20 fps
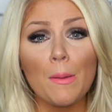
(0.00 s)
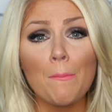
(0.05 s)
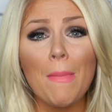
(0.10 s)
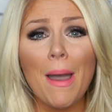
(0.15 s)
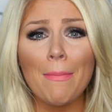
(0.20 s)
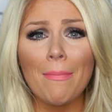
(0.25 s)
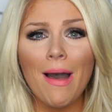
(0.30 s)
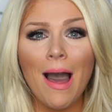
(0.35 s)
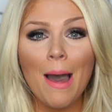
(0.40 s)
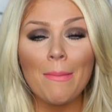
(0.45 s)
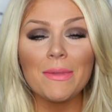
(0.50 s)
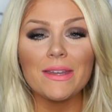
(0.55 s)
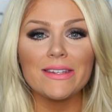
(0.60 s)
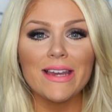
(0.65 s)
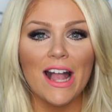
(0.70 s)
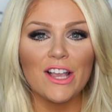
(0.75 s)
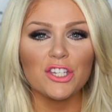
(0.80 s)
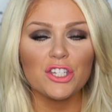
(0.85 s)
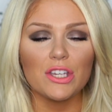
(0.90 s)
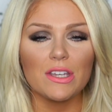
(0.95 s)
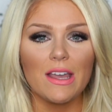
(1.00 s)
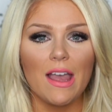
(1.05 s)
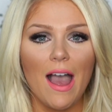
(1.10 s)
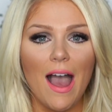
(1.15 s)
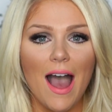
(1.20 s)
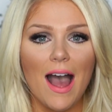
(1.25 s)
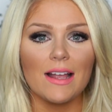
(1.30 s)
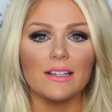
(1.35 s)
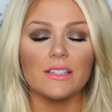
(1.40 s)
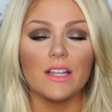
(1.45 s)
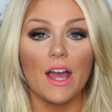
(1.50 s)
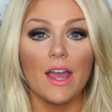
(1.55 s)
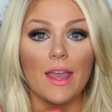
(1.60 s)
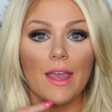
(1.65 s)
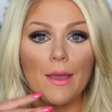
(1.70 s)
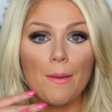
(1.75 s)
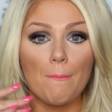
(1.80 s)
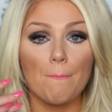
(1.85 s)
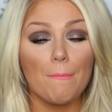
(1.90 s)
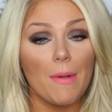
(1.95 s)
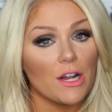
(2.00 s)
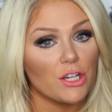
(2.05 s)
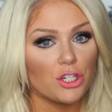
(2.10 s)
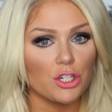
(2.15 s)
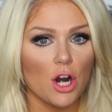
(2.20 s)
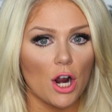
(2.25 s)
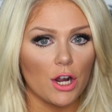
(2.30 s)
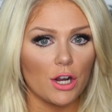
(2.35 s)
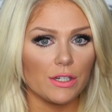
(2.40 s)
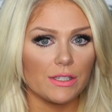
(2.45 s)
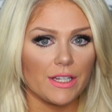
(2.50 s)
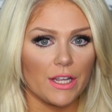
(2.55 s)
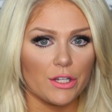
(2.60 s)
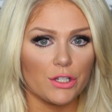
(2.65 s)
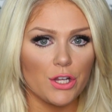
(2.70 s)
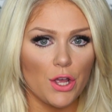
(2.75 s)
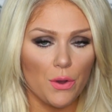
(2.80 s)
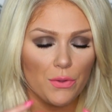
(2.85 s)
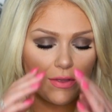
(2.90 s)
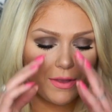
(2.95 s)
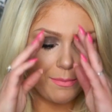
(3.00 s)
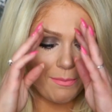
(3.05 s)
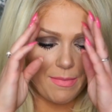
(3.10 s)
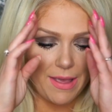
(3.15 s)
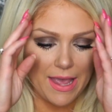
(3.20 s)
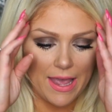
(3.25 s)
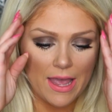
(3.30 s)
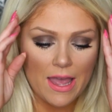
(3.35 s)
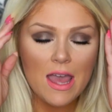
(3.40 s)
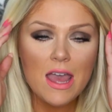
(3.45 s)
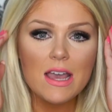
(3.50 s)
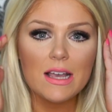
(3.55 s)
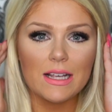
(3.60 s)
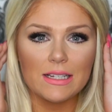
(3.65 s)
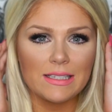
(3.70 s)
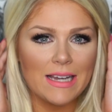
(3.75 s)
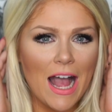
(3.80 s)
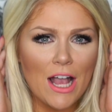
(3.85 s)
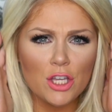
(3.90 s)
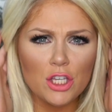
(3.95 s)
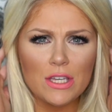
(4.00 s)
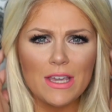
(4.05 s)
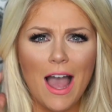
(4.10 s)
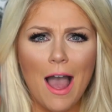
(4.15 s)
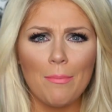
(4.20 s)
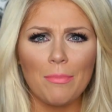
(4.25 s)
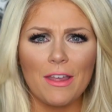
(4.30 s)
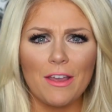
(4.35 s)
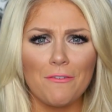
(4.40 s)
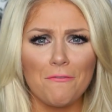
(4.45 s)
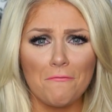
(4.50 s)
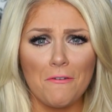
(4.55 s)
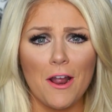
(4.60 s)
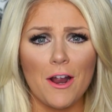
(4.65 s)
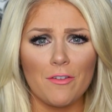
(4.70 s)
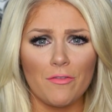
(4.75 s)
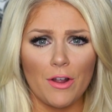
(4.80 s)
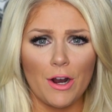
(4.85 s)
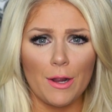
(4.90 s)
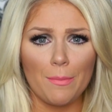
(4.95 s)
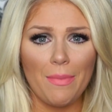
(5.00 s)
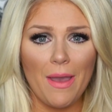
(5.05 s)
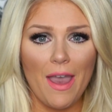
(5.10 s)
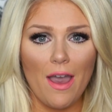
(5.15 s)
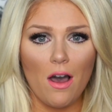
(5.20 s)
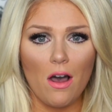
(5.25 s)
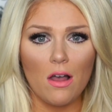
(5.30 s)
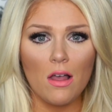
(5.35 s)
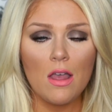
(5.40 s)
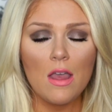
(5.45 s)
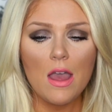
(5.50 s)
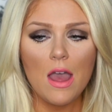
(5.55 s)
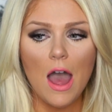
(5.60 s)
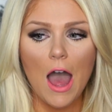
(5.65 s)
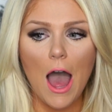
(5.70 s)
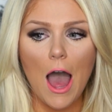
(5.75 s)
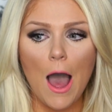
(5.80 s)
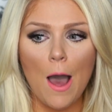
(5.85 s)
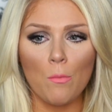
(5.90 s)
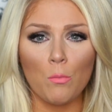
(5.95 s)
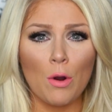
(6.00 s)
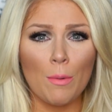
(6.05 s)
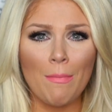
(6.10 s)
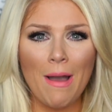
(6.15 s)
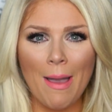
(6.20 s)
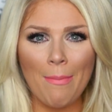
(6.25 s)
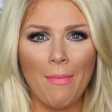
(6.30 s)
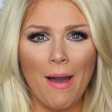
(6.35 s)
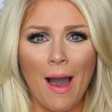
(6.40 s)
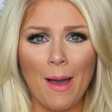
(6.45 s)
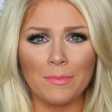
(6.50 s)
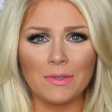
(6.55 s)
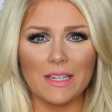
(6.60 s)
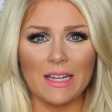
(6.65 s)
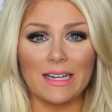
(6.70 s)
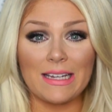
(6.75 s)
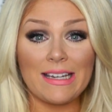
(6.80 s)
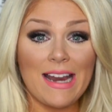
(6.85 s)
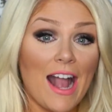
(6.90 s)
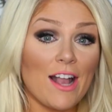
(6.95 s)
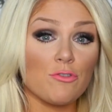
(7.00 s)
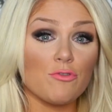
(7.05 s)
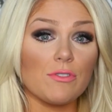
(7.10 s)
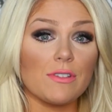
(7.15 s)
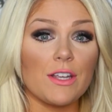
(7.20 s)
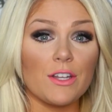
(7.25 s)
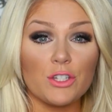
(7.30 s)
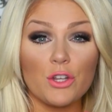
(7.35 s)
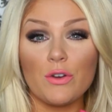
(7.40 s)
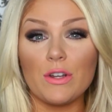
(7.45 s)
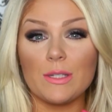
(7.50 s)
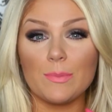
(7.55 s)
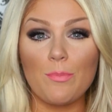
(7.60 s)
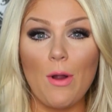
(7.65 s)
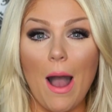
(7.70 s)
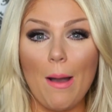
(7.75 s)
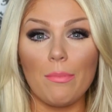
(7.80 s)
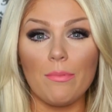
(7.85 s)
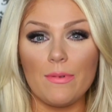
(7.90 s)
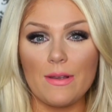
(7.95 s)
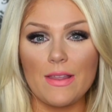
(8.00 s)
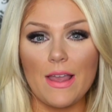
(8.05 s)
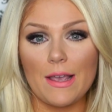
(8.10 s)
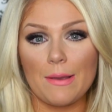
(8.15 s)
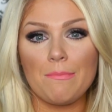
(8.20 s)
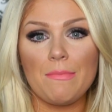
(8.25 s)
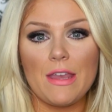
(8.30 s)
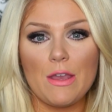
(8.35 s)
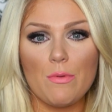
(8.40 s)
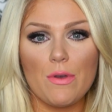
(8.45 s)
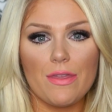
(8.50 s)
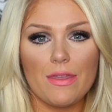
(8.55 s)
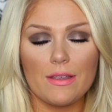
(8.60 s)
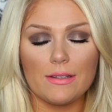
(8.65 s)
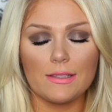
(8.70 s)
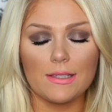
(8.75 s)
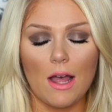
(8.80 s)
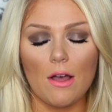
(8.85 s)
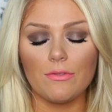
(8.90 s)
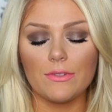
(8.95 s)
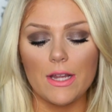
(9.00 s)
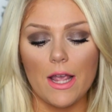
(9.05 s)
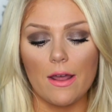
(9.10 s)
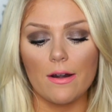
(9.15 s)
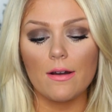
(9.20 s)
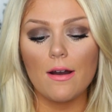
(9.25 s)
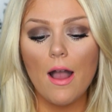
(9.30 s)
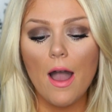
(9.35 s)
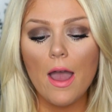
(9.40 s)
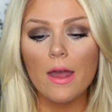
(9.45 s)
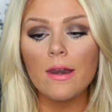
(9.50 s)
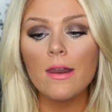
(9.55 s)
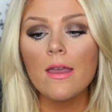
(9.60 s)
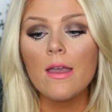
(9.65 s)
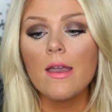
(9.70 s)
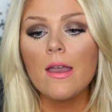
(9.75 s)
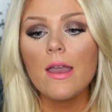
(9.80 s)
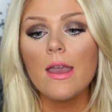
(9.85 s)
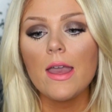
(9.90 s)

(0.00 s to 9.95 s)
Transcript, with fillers: my mom naturally has a much darker skin tone than me, because naturally I'm like very, very pale. Where my mom's like natural skin tone is probably like me with this self-tanner on.